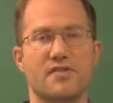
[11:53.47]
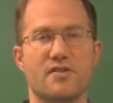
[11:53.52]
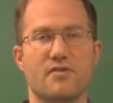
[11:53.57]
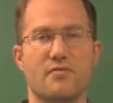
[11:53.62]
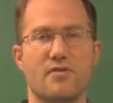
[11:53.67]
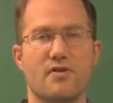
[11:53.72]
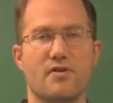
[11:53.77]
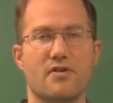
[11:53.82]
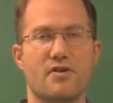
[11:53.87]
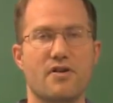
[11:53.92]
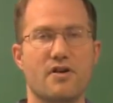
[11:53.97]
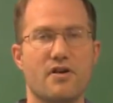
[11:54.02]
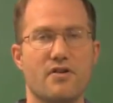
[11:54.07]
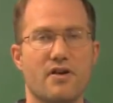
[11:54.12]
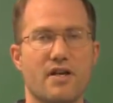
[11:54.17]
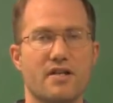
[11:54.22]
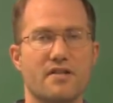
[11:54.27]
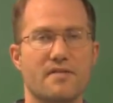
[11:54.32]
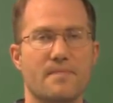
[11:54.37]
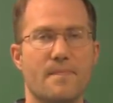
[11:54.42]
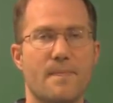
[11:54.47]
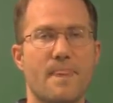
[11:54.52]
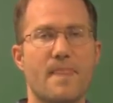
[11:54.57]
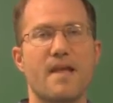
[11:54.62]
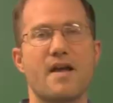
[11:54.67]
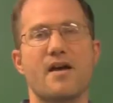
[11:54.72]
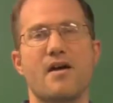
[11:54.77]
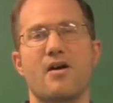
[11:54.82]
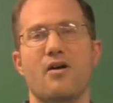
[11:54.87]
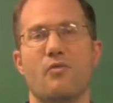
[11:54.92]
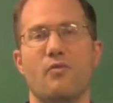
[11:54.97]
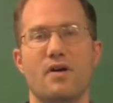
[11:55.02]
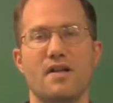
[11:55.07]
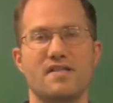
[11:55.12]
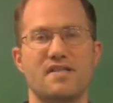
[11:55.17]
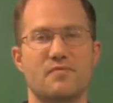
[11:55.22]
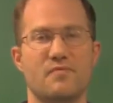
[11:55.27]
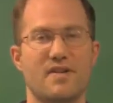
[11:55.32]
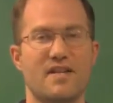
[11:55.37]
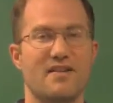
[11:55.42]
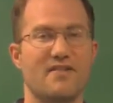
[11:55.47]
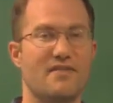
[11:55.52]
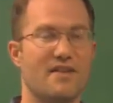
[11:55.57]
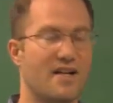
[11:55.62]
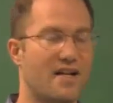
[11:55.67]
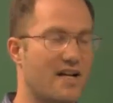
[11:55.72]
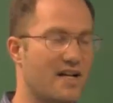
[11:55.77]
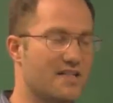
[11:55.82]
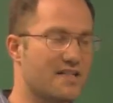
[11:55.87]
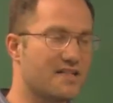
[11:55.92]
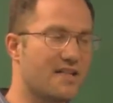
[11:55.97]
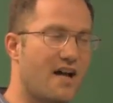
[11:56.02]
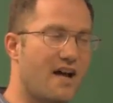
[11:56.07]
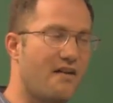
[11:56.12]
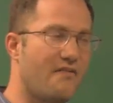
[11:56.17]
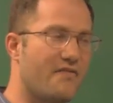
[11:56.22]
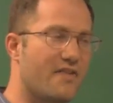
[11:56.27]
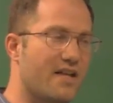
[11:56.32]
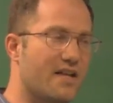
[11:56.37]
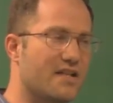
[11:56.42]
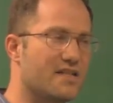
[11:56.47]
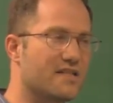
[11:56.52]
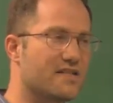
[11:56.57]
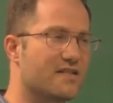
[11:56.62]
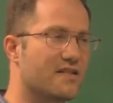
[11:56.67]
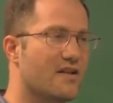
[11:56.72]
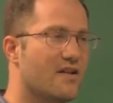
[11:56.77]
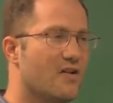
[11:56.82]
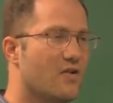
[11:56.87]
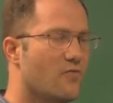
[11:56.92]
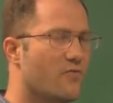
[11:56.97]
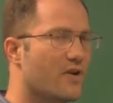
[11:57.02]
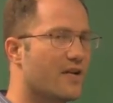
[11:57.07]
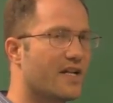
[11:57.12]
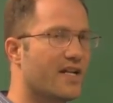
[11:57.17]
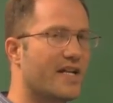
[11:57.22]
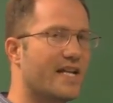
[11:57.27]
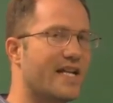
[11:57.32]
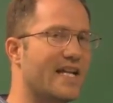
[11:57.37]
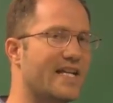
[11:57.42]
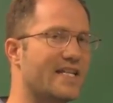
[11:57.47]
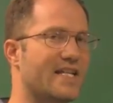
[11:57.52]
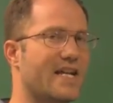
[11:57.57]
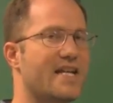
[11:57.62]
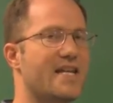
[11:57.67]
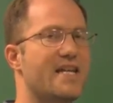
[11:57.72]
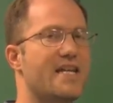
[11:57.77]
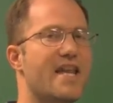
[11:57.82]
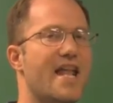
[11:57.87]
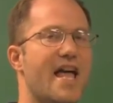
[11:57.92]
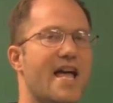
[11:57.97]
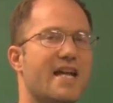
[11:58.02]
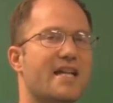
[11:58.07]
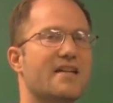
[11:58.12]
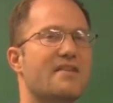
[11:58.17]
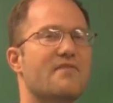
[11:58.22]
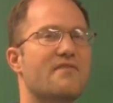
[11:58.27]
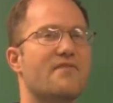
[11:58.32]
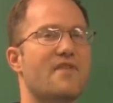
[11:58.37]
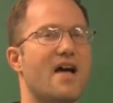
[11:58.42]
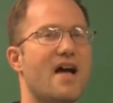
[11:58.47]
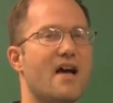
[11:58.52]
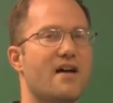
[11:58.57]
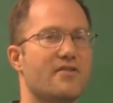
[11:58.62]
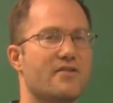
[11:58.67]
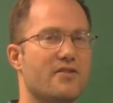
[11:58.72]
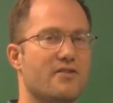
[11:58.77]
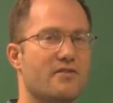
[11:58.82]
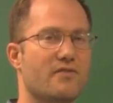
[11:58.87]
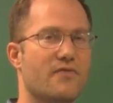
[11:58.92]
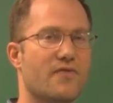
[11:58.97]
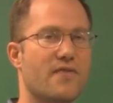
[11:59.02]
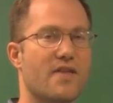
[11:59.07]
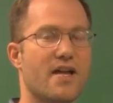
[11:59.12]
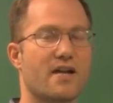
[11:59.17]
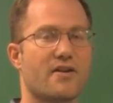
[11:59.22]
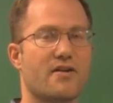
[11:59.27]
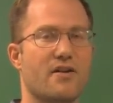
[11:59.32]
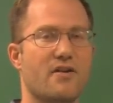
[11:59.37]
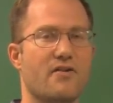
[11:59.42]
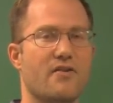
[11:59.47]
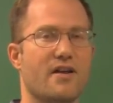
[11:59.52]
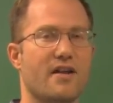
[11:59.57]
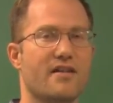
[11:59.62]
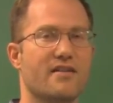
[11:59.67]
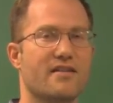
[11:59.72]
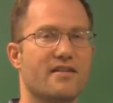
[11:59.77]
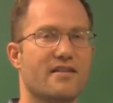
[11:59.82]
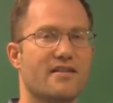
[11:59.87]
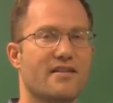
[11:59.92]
the wrong current, once we solve this, we're going to get a negative value for that current.